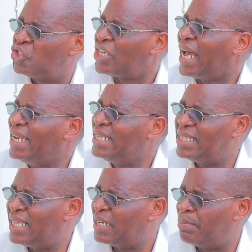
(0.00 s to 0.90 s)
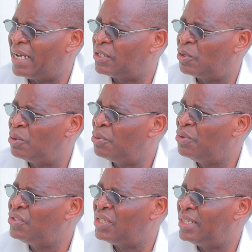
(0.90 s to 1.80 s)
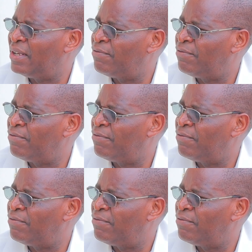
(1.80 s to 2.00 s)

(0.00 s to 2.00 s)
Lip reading: challenge that person who is